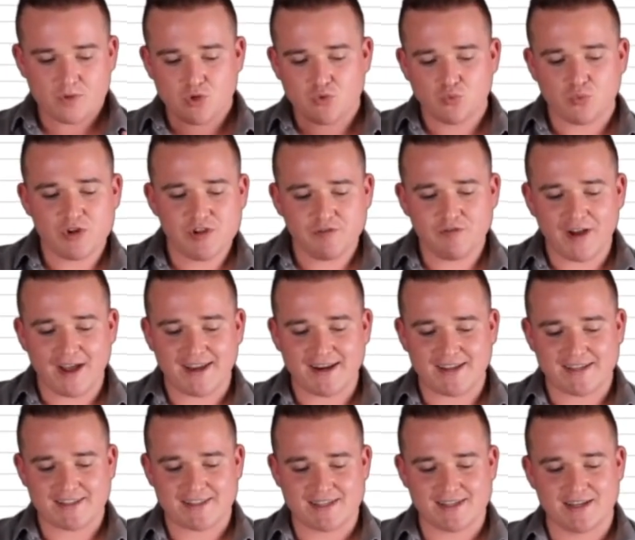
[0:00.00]

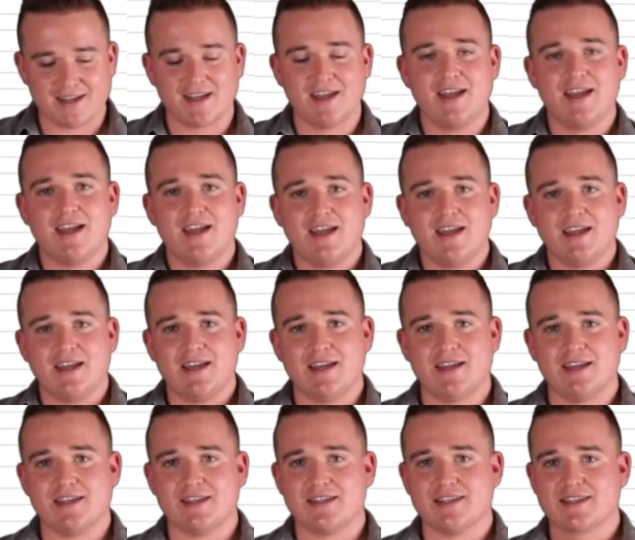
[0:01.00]
refinancing
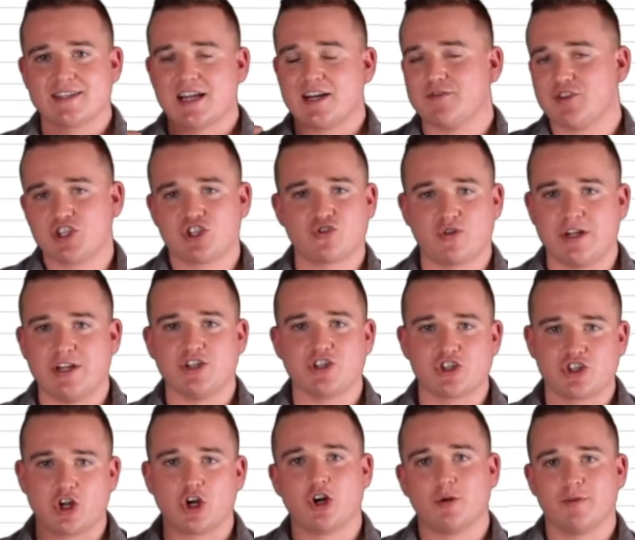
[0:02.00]
is kind of a
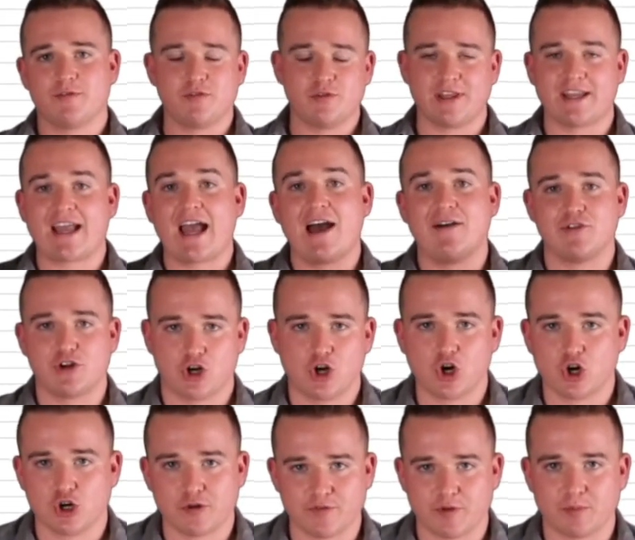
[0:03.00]
strange term if you like haven't
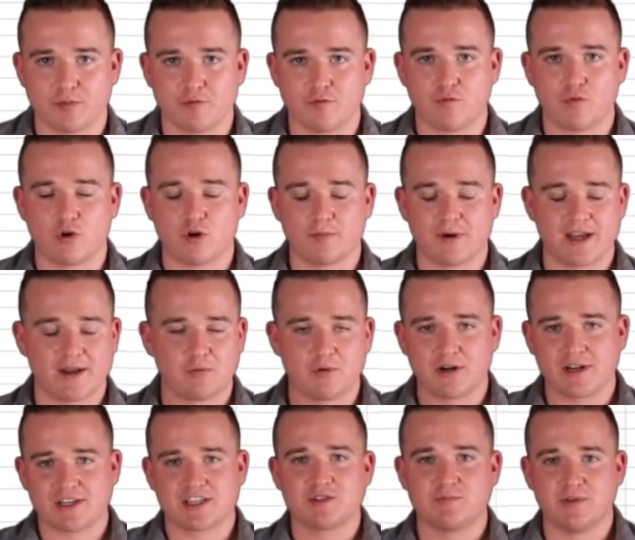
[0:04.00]
heard of it before, but I
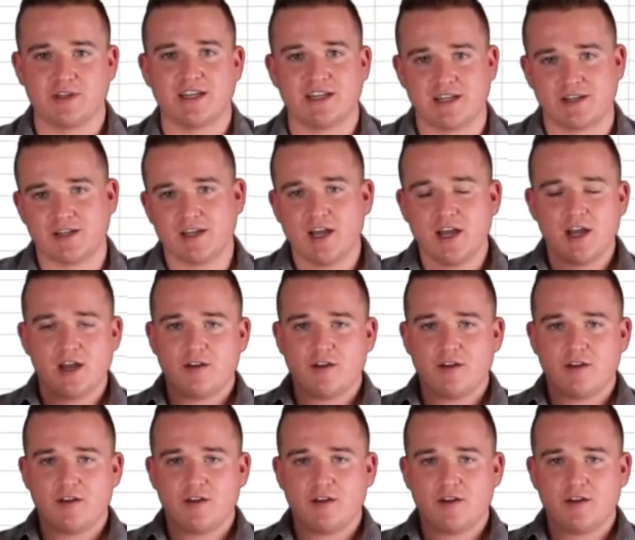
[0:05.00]
want to explain it